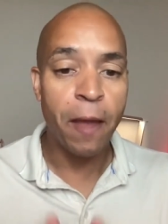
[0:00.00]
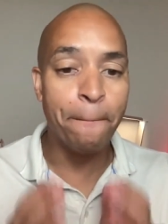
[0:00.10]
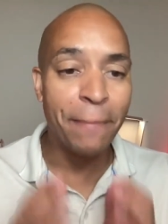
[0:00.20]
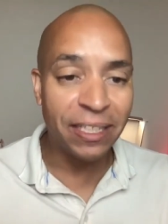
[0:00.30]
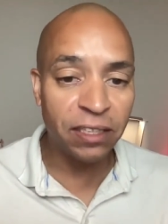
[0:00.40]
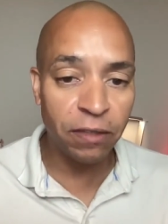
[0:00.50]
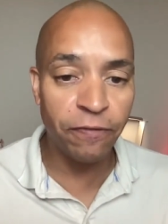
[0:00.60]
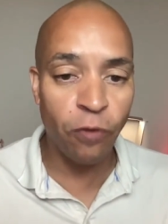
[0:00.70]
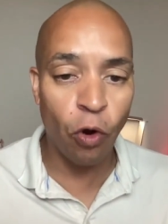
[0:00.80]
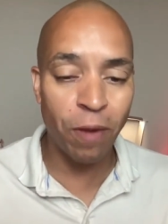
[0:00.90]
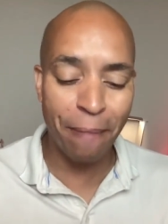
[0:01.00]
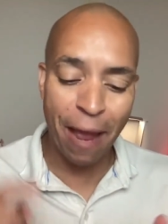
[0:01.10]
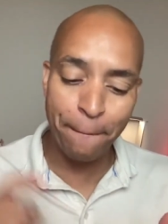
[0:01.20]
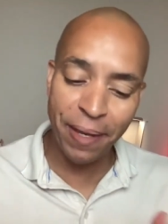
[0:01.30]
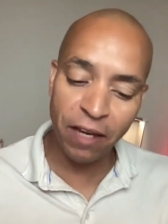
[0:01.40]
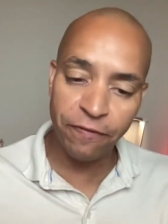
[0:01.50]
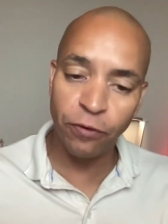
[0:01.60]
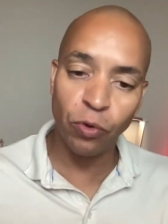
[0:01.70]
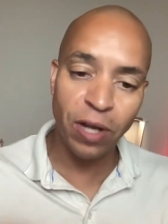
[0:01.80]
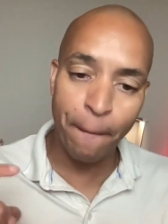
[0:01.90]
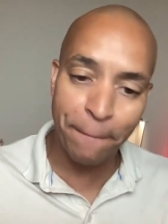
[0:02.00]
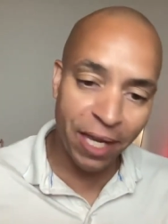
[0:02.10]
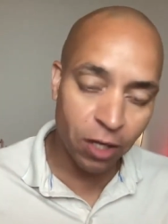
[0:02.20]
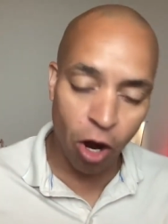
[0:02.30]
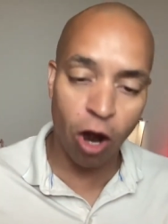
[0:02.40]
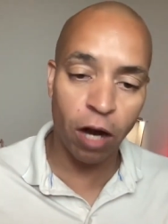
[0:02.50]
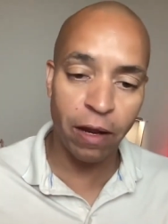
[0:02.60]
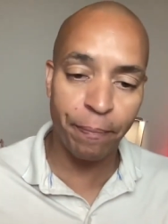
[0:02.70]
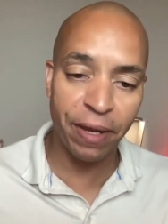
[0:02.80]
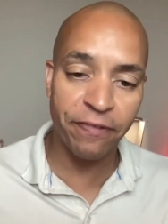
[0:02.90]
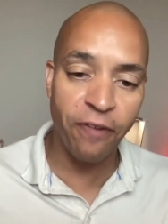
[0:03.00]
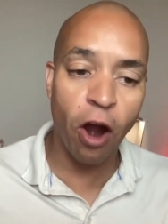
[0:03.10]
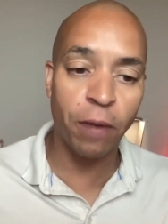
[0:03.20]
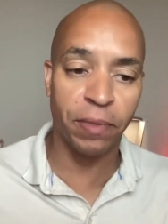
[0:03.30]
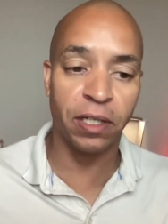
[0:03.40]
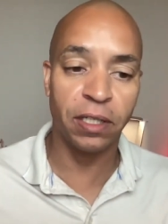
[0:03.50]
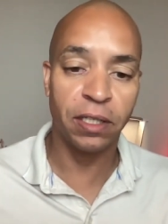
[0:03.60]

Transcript: misinformed by big food and big car and big pharma